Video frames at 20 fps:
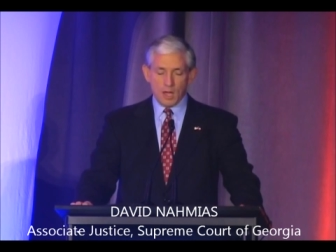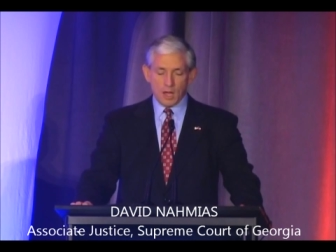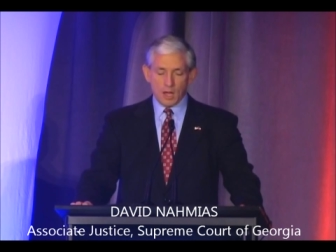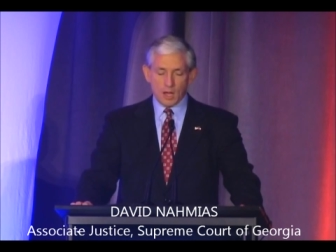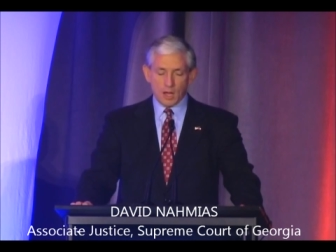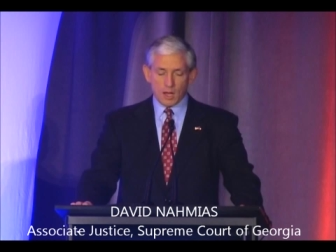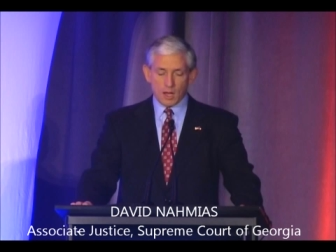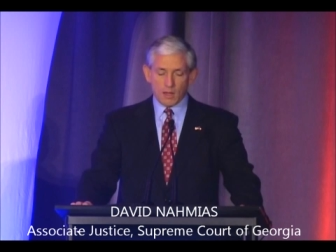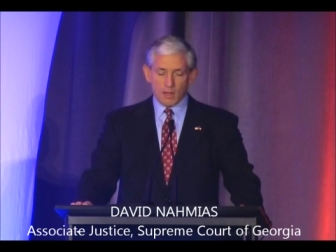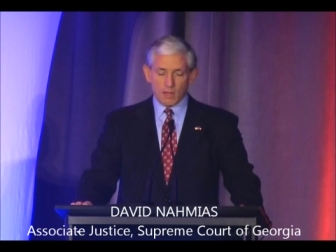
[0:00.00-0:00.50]

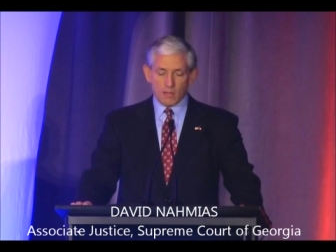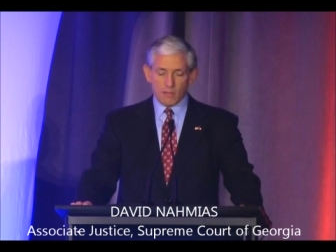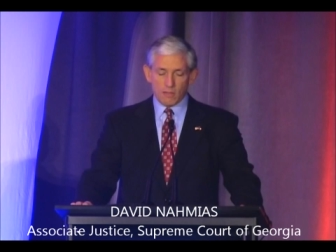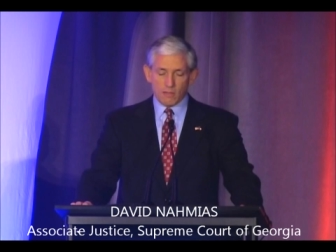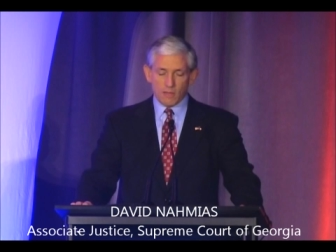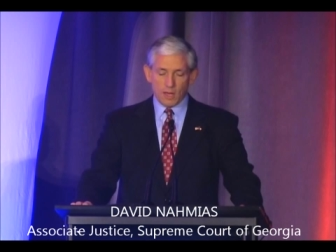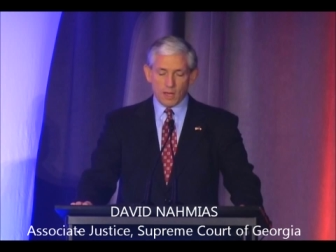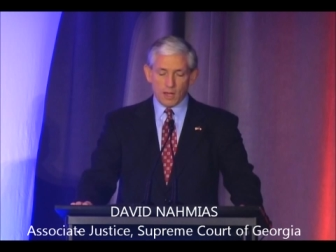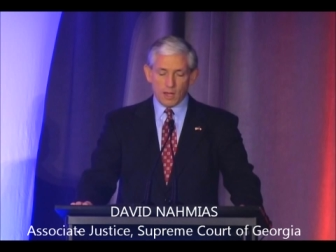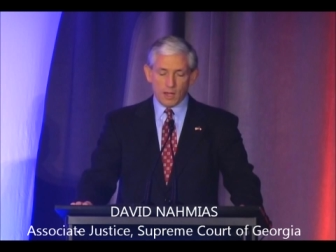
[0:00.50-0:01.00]
Uh,
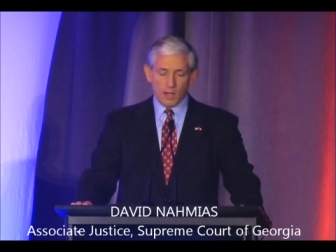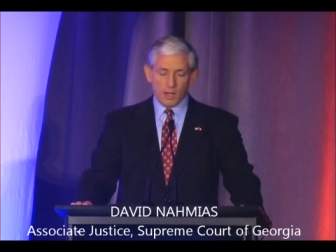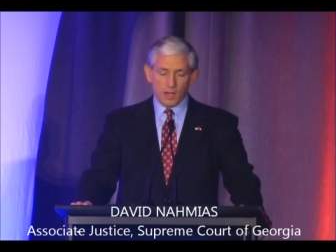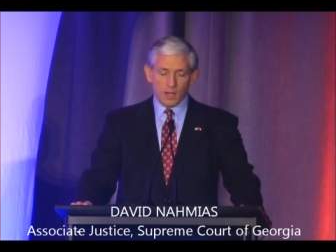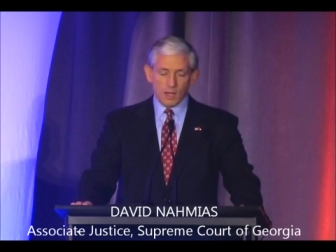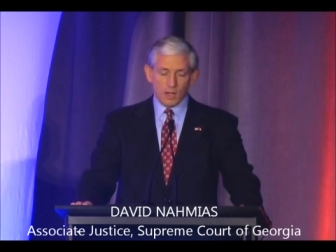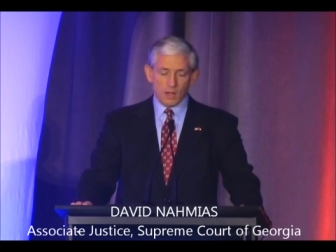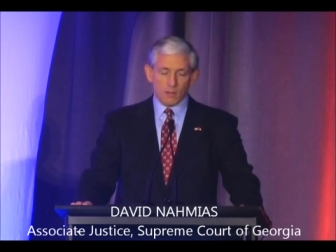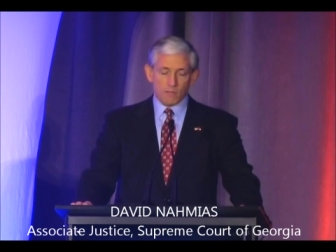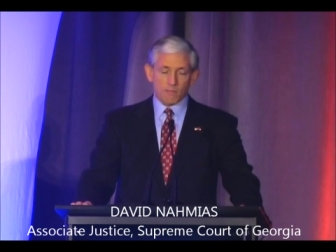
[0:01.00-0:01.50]
they
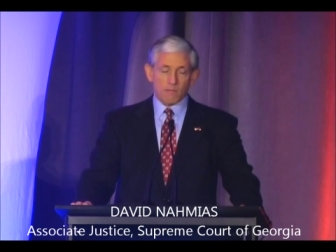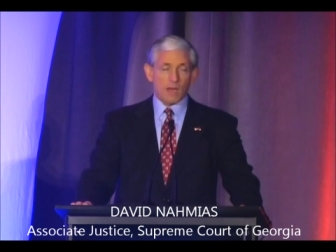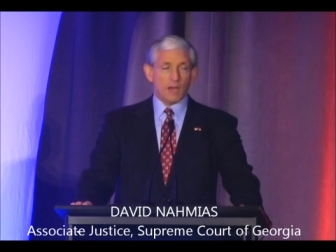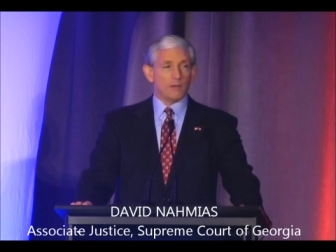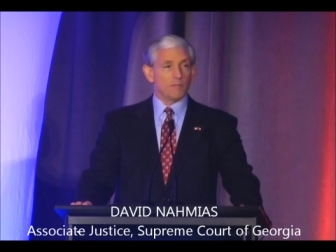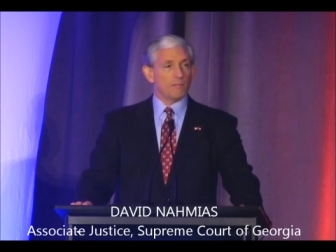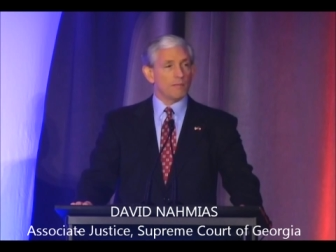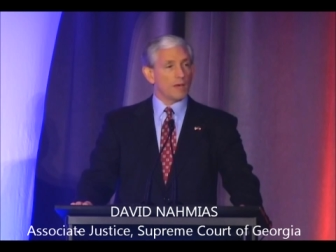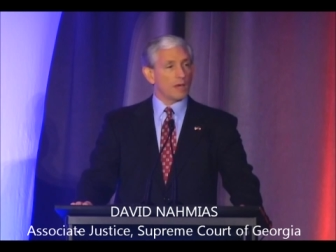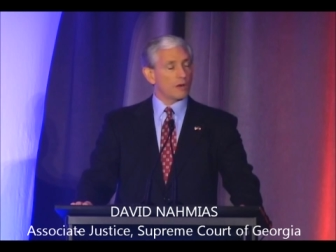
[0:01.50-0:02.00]
met
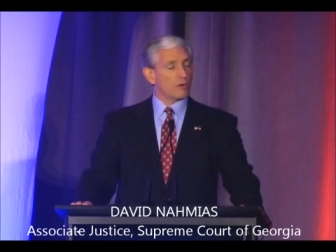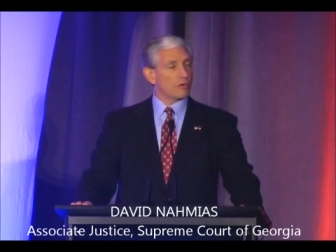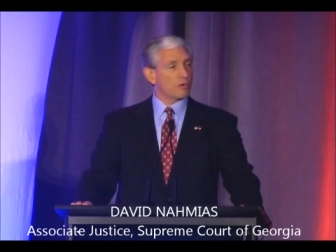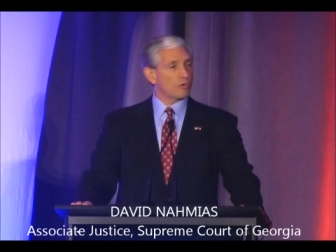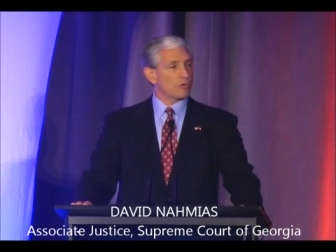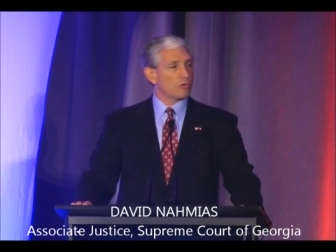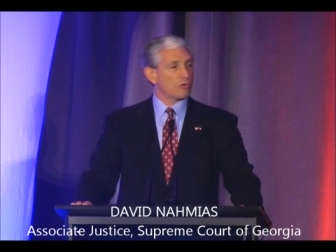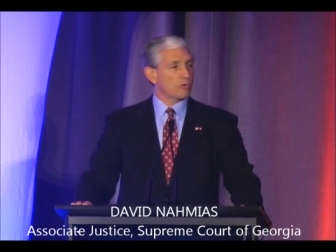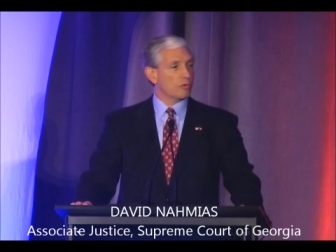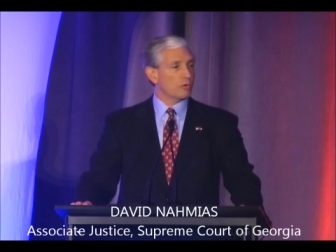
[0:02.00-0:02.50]
in medical
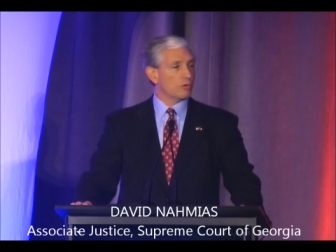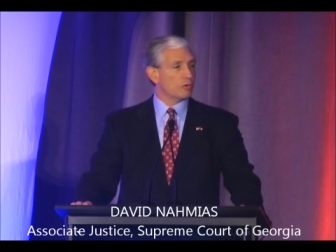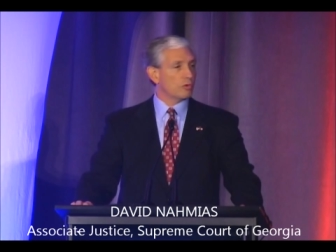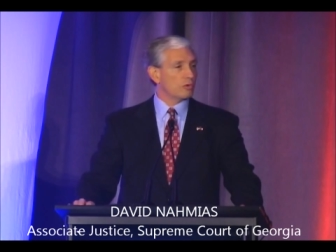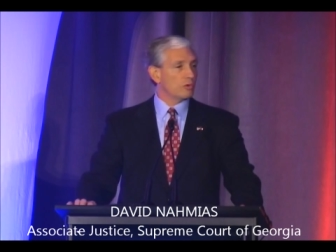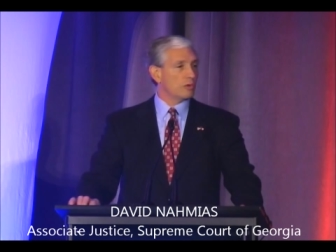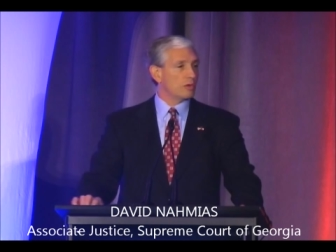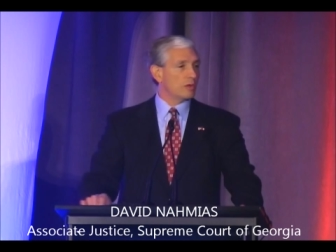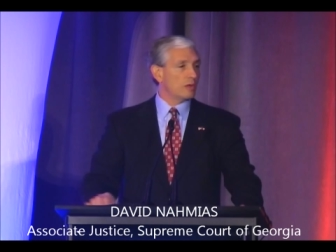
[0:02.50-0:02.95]
school.